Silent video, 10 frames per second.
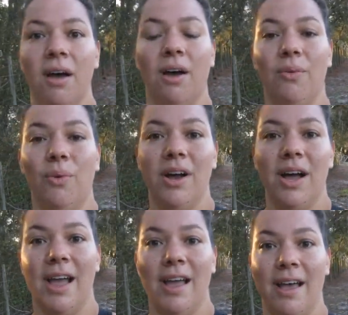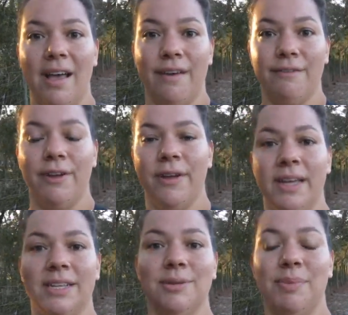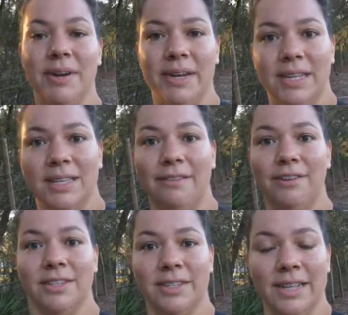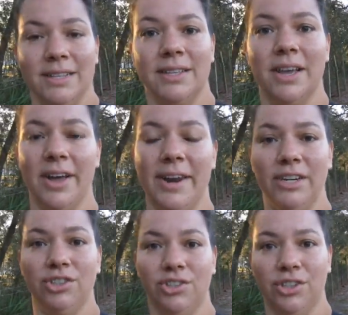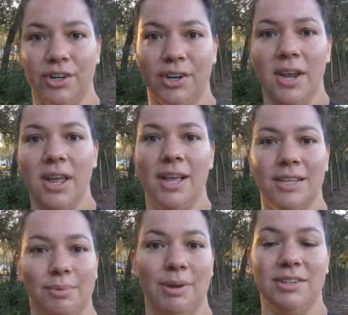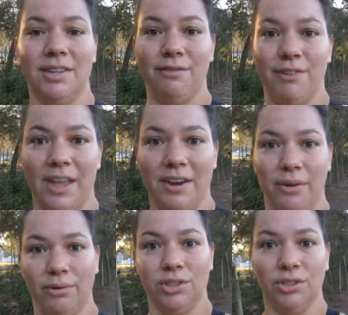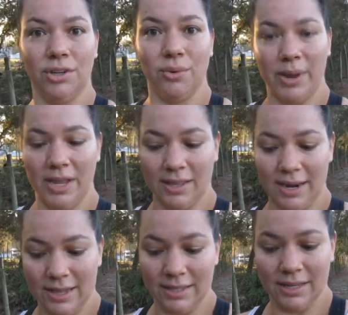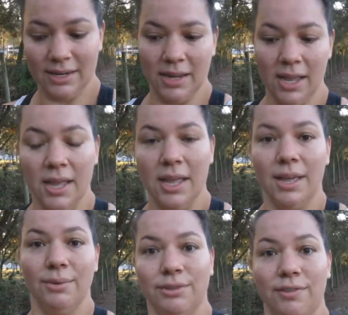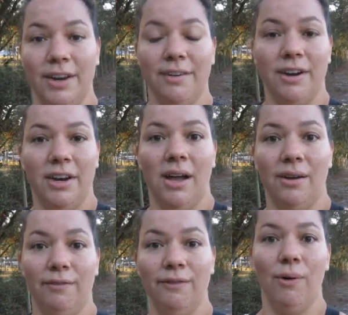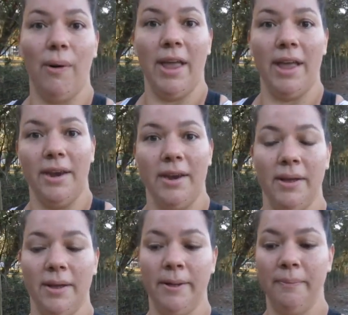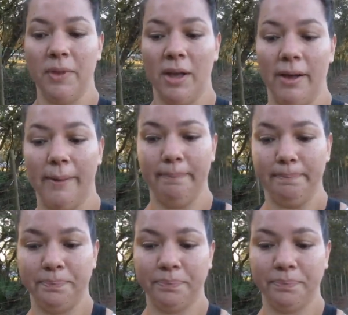on what I have experienced ever since cutting sugar, especially for that no sugar week that I did. It was very, very helpful in um,